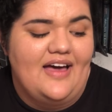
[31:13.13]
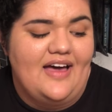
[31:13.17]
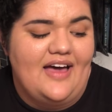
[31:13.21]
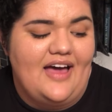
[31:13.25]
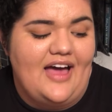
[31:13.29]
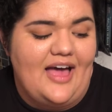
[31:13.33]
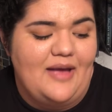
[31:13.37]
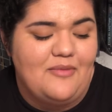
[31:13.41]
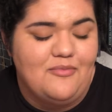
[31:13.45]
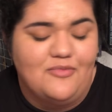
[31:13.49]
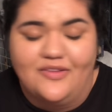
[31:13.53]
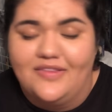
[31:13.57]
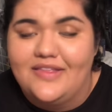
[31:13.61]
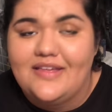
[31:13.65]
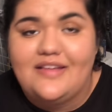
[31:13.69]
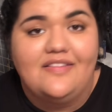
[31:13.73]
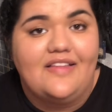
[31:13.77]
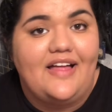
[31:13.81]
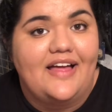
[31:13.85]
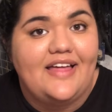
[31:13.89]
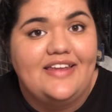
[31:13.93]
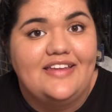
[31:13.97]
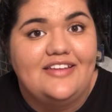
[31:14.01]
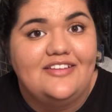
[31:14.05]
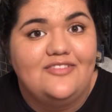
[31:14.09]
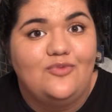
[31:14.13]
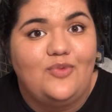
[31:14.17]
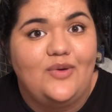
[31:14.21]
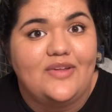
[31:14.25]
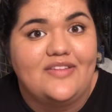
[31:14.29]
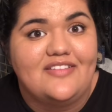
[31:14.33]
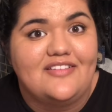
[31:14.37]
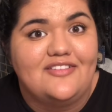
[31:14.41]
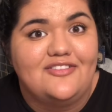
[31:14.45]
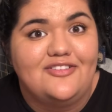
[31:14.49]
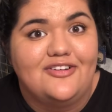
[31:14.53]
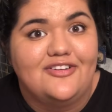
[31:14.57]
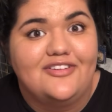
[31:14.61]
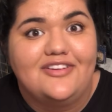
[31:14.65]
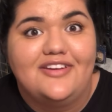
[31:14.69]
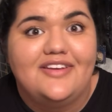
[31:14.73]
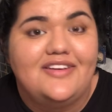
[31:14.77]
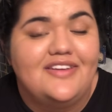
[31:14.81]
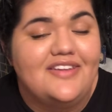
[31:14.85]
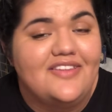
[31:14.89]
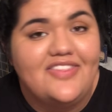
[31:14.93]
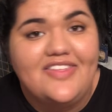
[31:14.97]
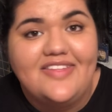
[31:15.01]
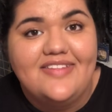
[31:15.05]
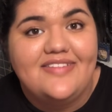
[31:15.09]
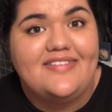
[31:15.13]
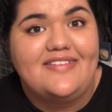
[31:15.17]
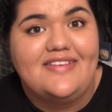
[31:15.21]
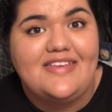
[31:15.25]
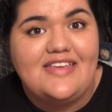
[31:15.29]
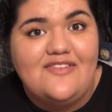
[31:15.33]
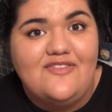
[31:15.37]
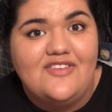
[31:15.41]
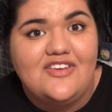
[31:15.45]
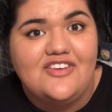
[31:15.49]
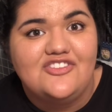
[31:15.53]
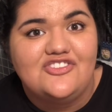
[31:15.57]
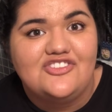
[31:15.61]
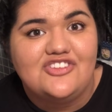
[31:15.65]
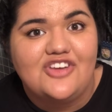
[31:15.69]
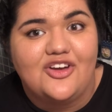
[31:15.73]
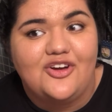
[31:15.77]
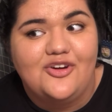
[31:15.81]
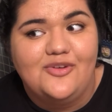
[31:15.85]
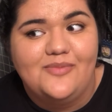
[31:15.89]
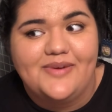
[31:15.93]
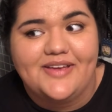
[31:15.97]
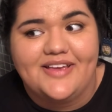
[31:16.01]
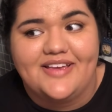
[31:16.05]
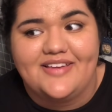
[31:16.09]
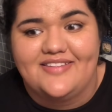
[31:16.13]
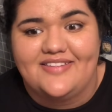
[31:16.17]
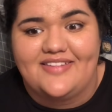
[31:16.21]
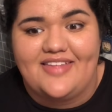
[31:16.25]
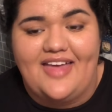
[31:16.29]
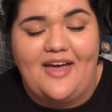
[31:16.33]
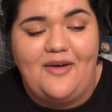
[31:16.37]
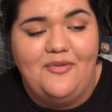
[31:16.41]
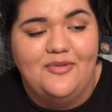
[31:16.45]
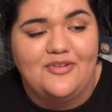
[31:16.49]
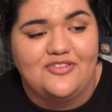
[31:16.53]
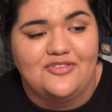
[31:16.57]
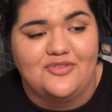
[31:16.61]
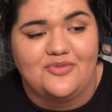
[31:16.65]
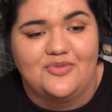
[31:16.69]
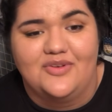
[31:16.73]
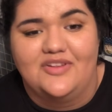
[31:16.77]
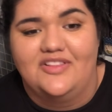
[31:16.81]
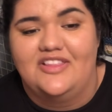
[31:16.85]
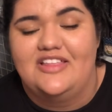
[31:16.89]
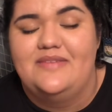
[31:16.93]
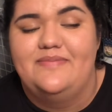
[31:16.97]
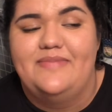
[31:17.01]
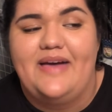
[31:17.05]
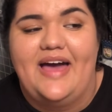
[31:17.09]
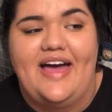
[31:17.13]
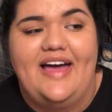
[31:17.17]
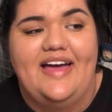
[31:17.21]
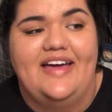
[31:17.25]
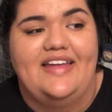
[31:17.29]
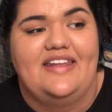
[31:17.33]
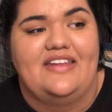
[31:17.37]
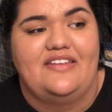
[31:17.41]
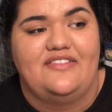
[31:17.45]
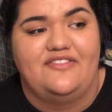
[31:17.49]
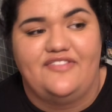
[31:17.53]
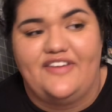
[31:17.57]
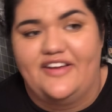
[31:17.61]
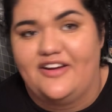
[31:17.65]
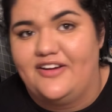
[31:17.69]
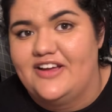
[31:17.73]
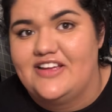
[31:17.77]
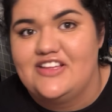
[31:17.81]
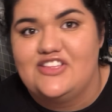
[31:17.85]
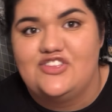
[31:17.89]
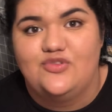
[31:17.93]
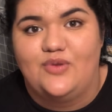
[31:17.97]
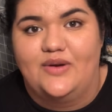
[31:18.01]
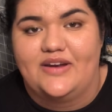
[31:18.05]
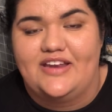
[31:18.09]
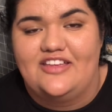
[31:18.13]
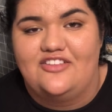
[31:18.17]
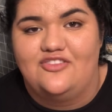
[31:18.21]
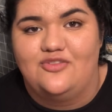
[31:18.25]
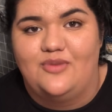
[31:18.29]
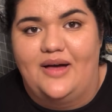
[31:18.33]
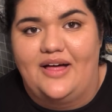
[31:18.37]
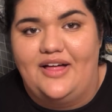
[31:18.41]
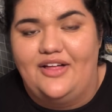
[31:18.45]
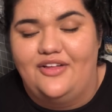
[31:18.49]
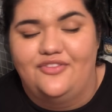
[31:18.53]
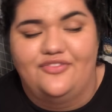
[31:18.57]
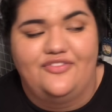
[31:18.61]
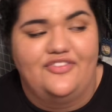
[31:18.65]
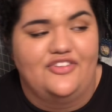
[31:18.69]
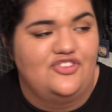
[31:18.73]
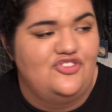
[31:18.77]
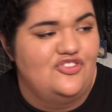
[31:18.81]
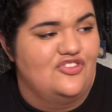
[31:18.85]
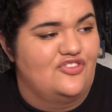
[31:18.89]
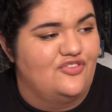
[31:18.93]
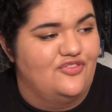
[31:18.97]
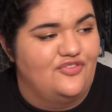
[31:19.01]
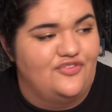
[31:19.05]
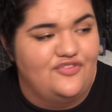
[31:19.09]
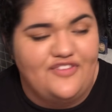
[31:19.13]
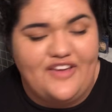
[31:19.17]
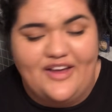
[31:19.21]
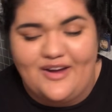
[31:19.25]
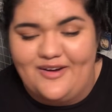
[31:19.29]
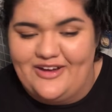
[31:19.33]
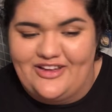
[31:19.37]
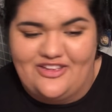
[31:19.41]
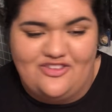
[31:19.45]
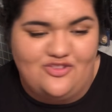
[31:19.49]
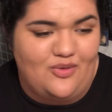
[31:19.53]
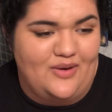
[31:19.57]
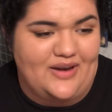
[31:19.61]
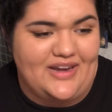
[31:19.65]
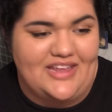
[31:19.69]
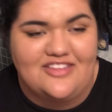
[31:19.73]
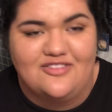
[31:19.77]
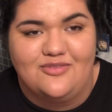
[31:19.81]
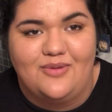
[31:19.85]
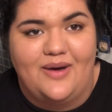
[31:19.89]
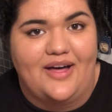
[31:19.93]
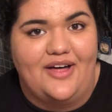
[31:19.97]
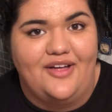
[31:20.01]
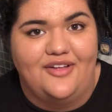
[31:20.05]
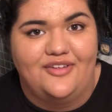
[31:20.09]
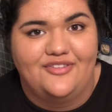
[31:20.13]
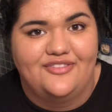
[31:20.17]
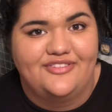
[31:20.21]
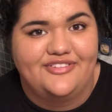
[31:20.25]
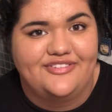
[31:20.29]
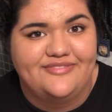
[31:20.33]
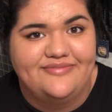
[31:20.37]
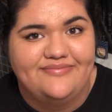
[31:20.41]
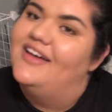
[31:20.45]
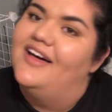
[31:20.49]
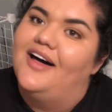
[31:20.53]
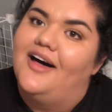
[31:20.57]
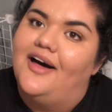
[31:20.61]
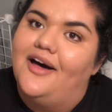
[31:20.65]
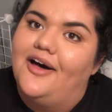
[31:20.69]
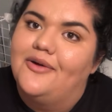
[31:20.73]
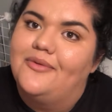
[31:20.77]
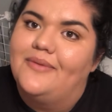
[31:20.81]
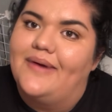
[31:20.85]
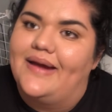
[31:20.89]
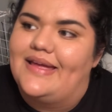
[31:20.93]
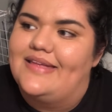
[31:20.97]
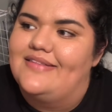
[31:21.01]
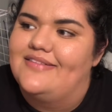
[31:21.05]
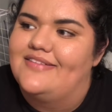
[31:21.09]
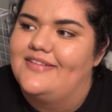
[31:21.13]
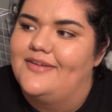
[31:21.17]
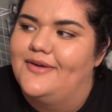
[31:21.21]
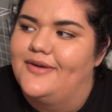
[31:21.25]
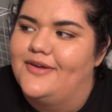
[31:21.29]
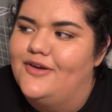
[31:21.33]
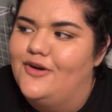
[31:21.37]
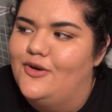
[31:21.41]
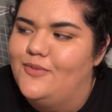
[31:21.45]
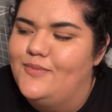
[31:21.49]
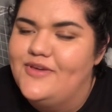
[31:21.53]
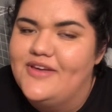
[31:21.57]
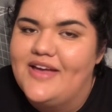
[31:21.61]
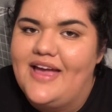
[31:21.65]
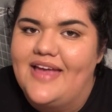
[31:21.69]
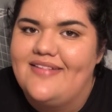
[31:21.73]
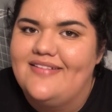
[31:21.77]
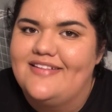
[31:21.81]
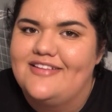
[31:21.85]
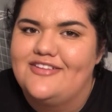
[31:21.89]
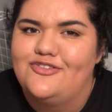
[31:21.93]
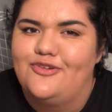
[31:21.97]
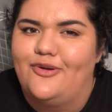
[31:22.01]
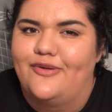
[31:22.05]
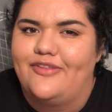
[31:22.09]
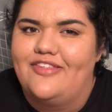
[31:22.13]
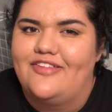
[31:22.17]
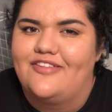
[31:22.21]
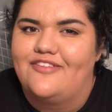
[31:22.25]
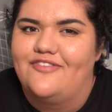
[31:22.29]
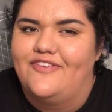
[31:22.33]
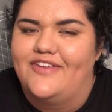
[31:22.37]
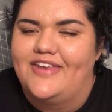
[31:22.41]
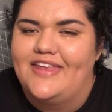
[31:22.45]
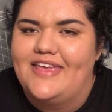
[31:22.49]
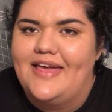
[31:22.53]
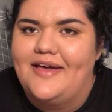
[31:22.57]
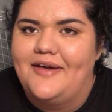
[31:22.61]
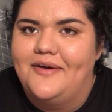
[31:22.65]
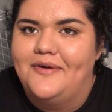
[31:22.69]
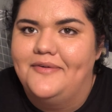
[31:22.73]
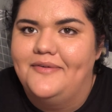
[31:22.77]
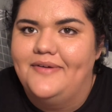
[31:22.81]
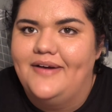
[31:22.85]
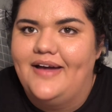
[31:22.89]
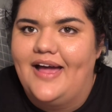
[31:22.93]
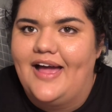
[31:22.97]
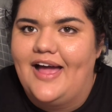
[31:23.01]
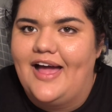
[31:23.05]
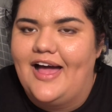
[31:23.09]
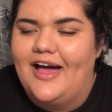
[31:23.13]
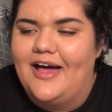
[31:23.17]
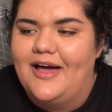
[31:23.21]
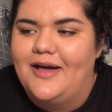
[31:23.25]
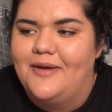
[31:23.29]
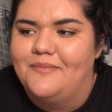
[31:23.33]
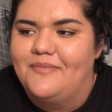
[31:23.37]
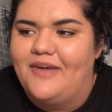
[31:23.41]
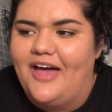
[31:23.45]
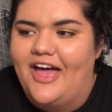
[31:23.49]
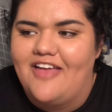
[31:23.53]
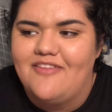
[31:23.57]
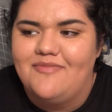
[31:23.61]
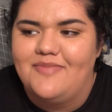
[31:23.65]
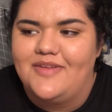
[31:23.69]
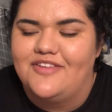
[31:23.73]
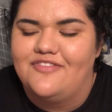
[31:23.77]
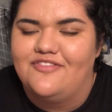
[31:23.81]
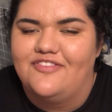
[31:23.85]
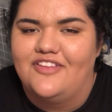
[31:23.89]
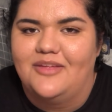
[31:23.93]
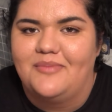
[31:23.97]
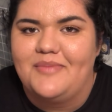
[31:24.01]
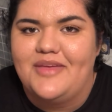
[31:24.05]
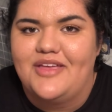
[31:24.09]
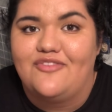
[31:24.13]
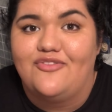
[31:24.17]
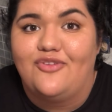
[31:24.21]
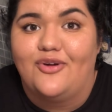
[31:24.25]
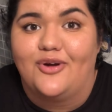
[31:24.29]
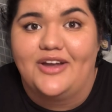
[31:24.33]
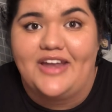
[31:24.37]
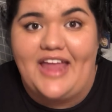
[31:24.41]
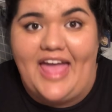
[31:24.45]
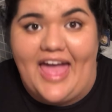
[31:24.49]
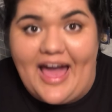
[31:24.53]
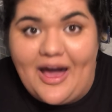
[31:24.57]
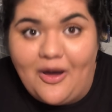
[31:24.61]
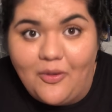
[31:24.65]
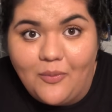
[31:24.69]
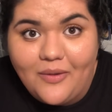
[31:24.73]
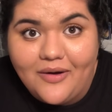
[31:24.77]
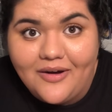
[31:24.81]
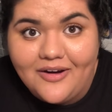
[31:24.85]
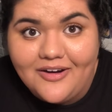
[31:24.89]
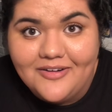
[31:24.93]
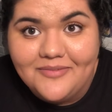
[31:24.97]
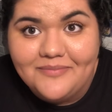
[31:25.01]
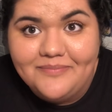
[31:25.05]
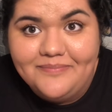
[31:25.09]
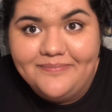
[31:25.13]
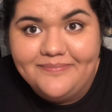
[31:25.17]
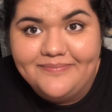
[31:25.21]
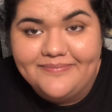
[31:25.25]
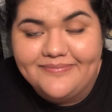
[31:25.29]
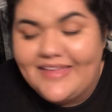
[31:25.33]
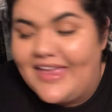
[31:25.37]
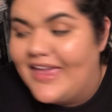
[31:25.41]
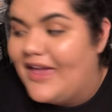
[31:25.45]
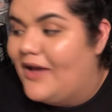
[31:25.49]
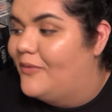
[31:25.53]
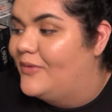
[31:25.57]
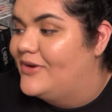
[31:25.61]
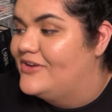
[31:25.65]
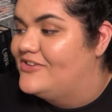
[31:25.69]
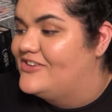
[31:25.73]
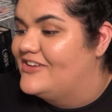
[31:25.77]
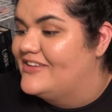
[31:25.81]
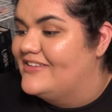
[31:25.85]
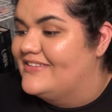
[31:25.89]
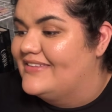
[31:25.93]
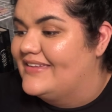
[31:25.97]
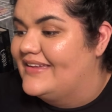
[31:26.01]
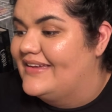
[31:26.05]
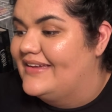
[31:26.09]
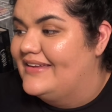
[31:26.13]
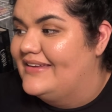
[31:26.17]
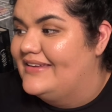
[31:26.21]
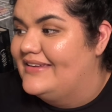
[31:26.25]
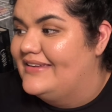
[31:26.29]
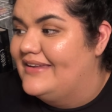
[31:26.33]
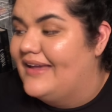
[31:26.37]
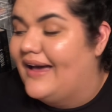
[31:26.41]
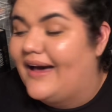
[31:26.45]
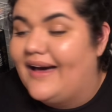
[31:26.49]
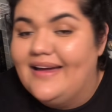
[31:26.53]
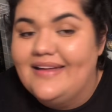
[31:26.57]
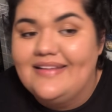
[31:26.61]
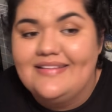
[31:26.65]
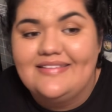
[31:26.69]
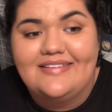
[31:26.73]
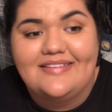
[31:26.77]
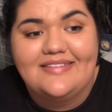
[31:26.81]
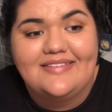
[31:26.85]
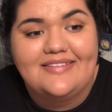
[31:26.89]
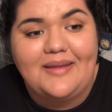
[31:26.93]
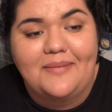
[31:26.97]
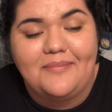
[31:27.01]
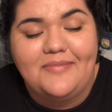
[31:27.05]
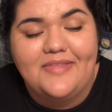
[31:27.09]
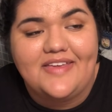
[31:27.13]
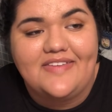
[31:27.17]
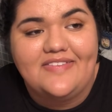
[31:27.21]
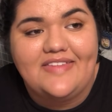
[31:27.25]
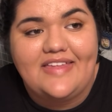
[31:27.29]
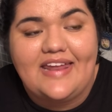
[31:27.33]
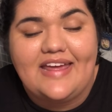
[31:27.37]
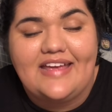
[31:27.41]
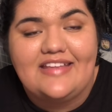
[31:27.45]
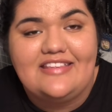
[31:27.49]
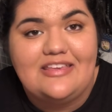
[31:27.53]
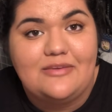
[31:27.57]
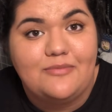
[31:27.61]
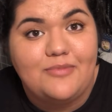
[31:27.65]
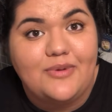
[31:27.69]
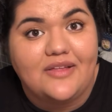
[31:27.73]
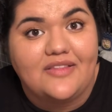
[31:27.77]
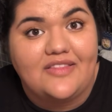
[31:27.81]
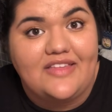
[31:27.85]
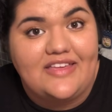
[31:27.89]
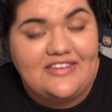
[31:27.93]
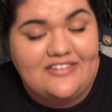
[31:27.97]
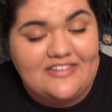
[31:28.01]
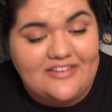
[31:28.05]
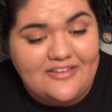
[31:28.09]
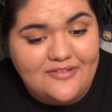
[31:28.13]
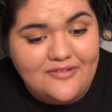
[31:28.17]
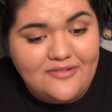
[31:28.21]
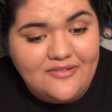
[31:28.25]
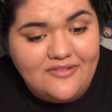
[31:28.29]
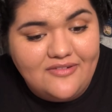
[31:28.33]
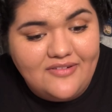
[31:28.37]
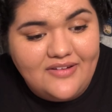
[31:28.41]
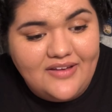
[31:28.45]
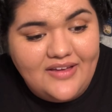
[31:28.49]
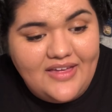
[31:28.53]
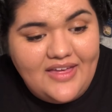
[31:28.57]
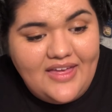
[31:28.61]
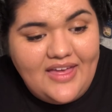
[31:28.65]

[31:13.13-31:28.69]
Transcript: I'm really glad it wasn't turned into this TV show because that was really bad and very 2012. It's just very 2012. Alright, so I hope you guys enjoyed this video. Um, I've been filming for an hour, which is not something that I typically do.